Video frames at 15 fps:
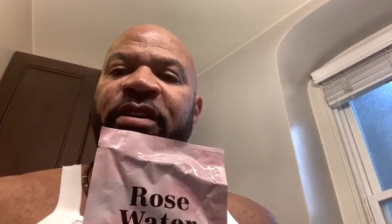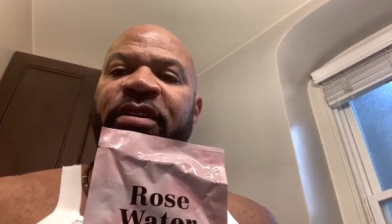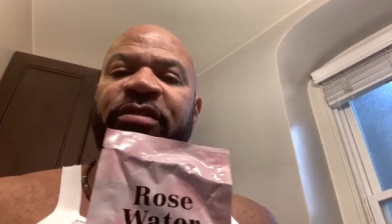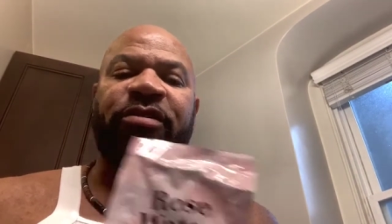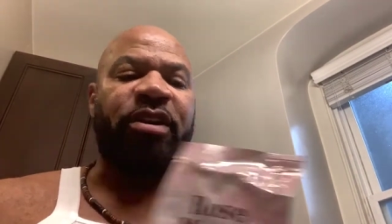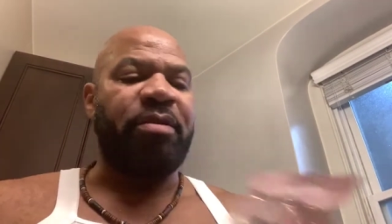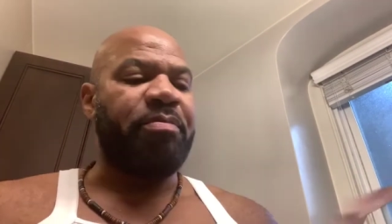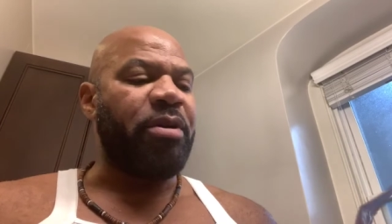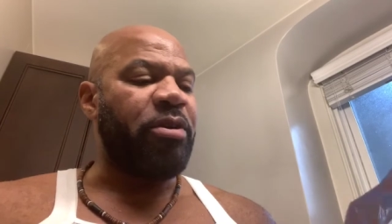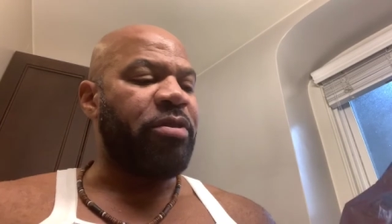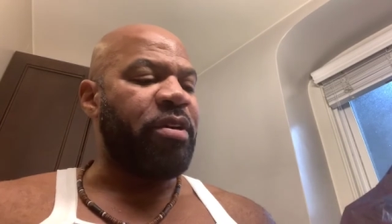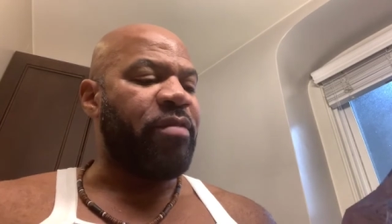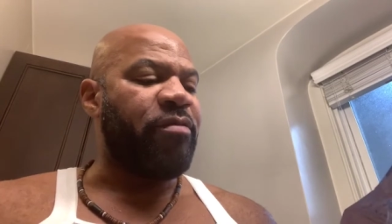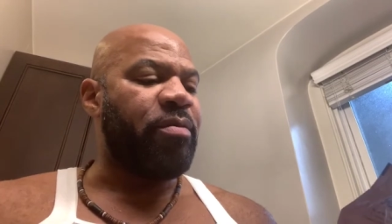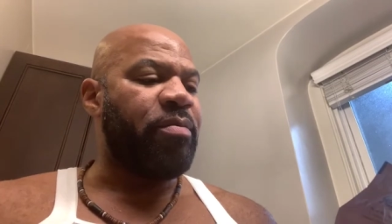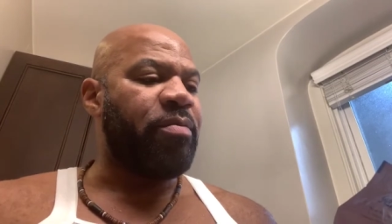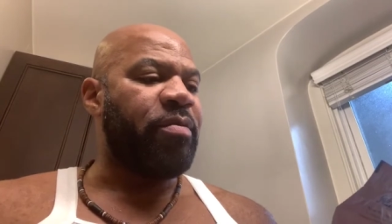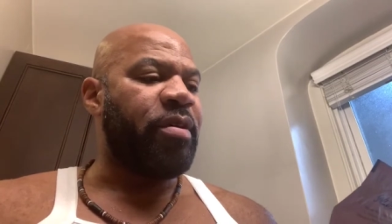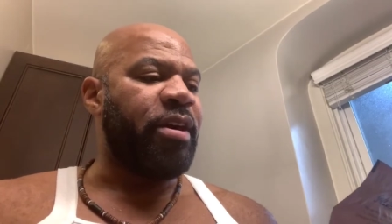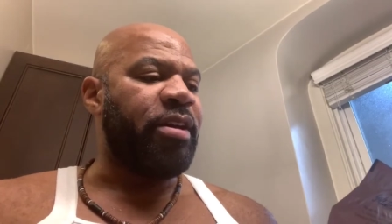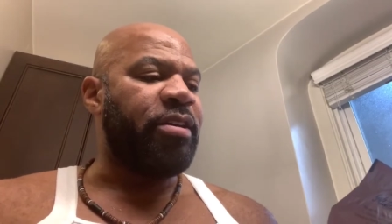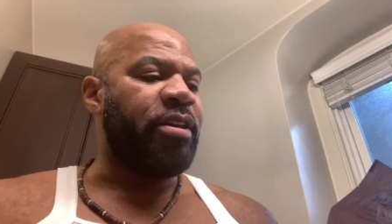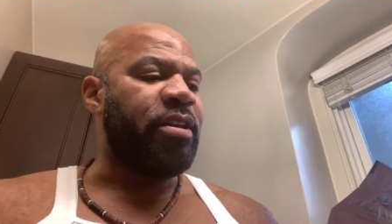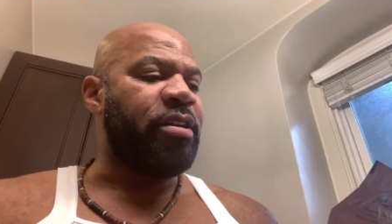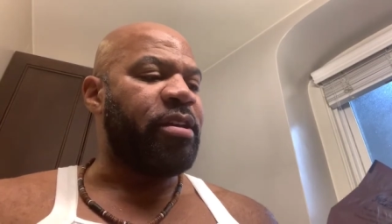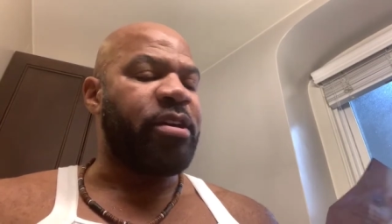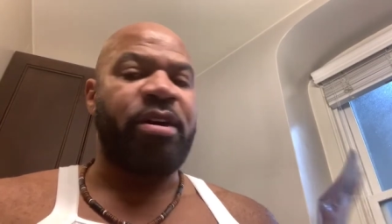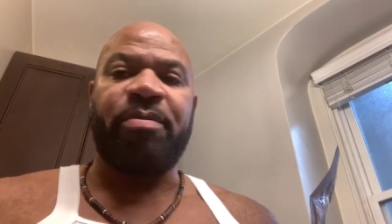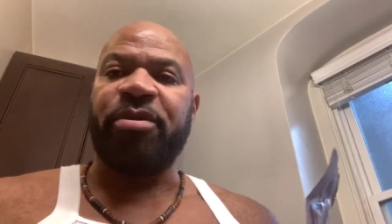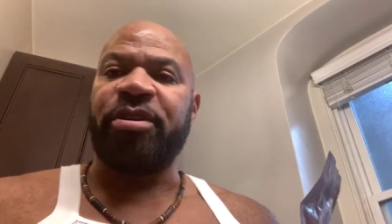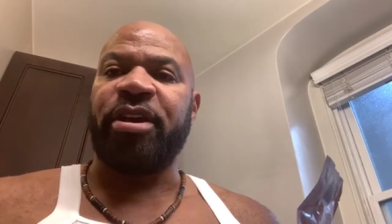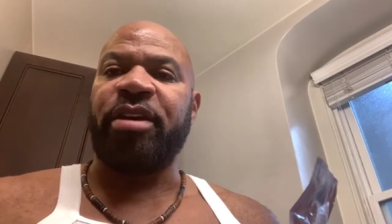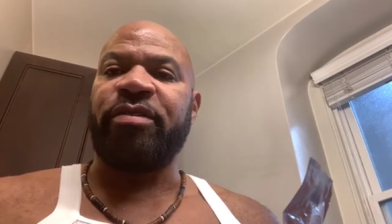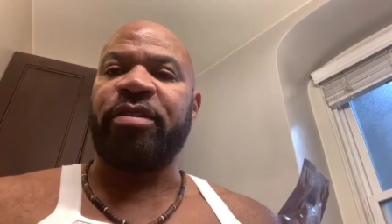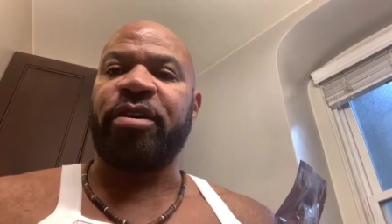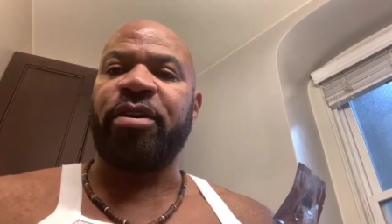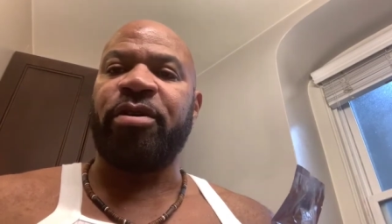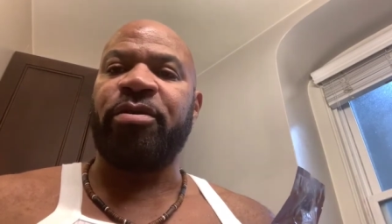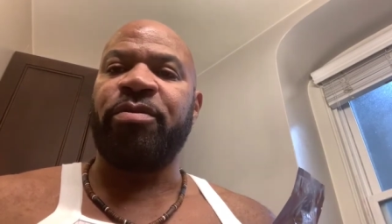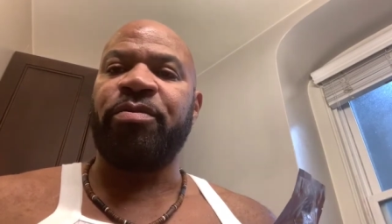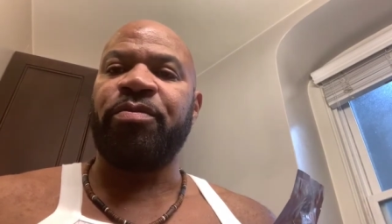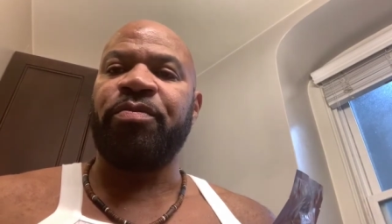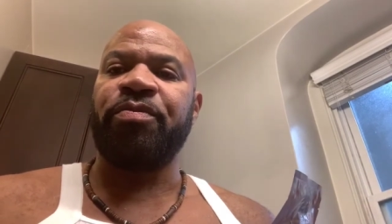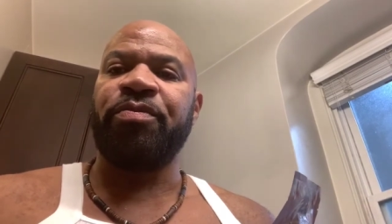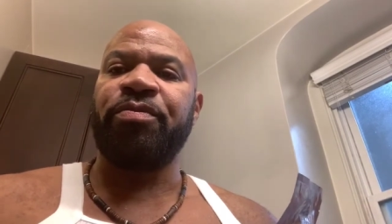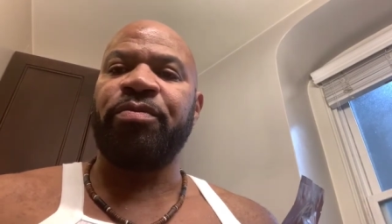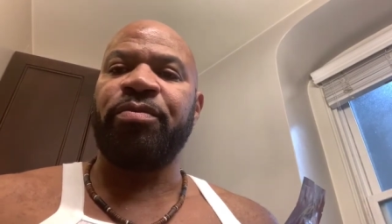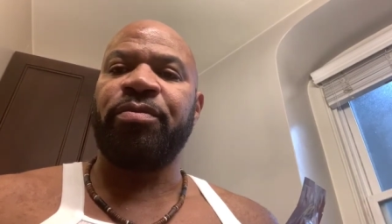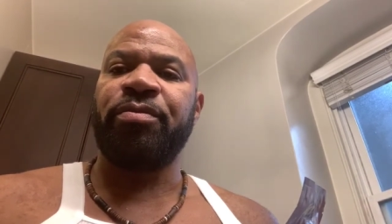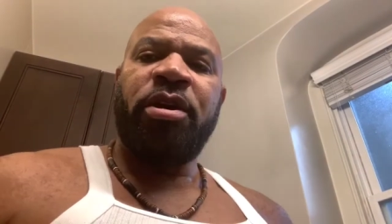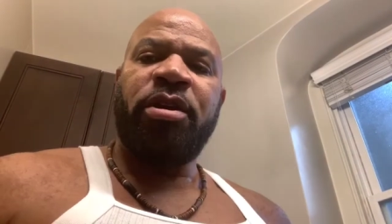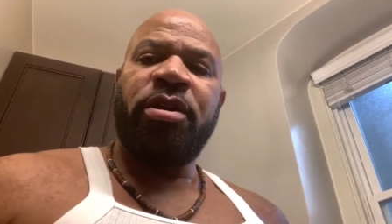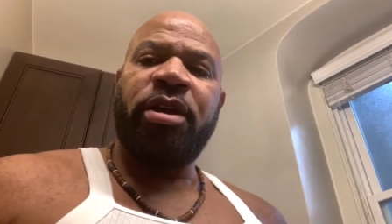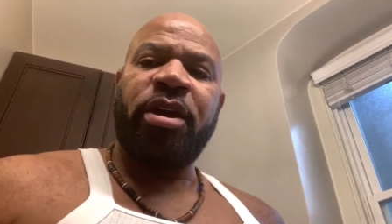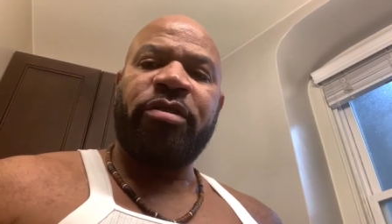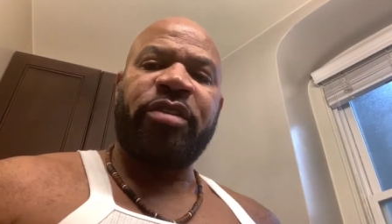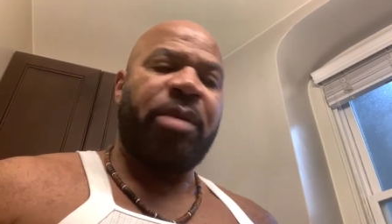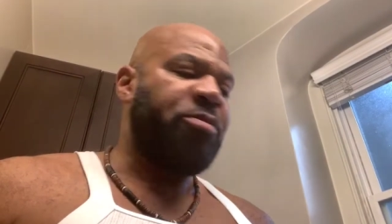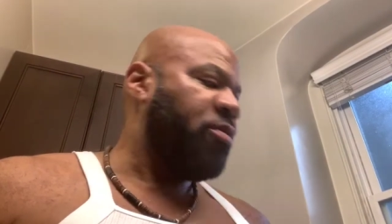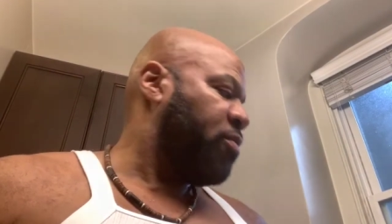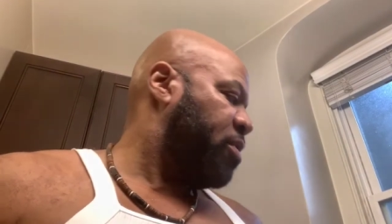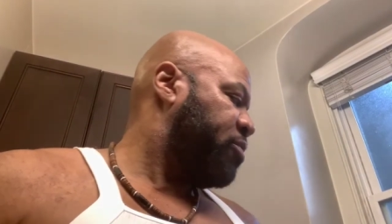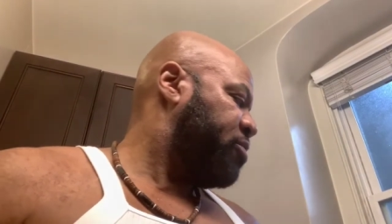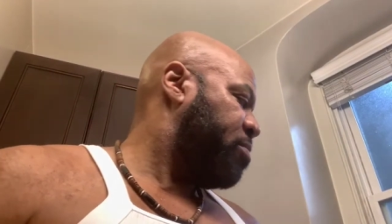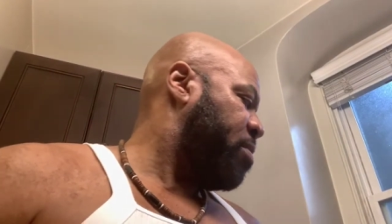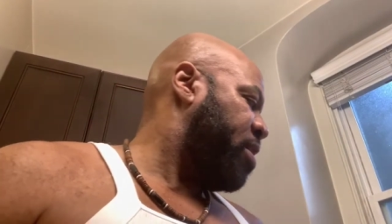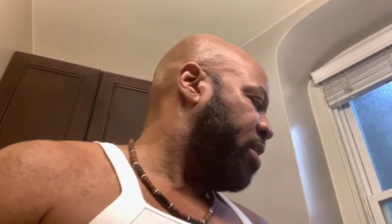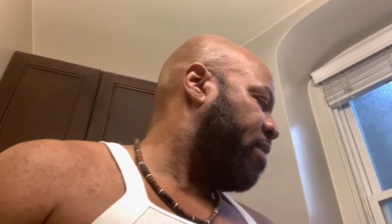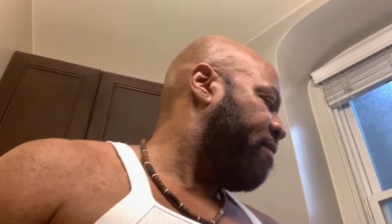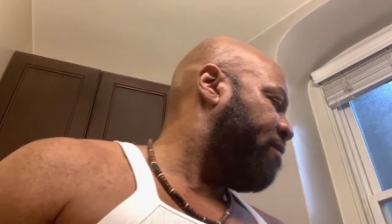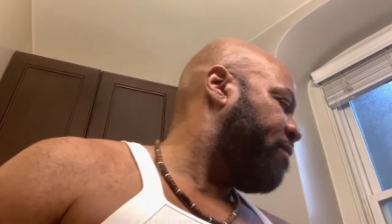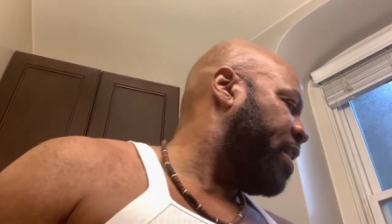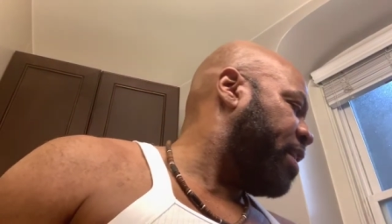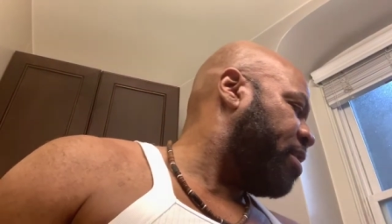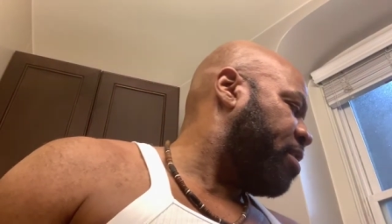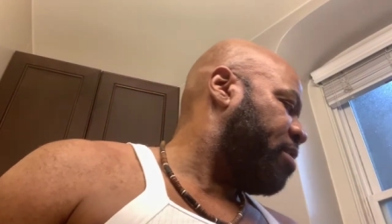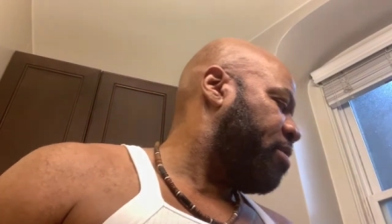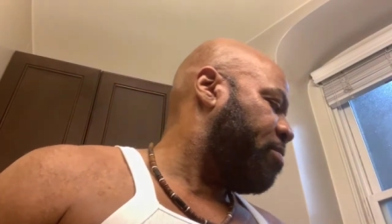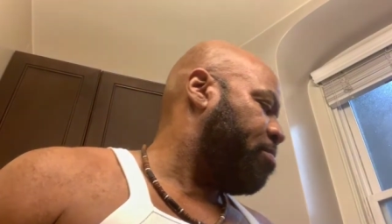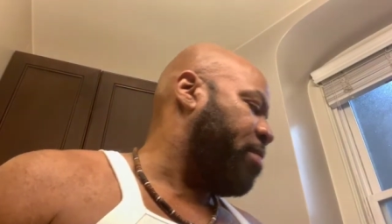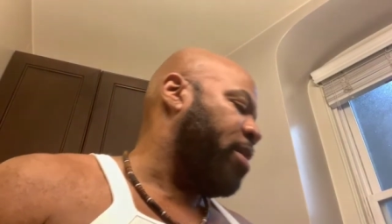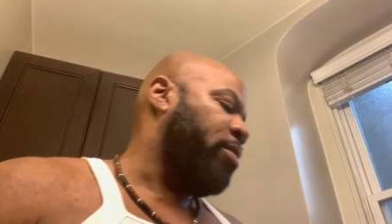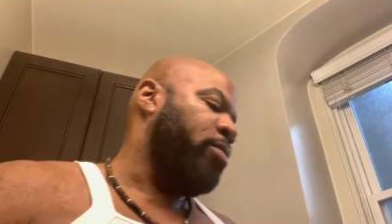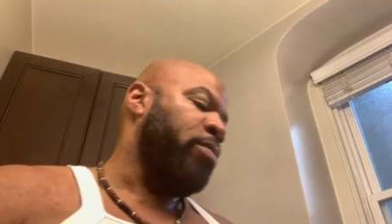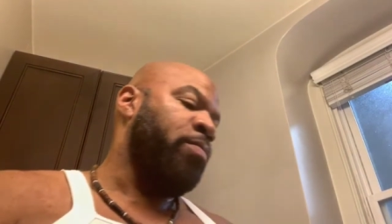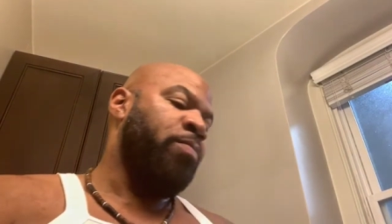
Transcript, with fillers: instead of both of them. I did it a couple days ago. Next, I move on to my Aveda, my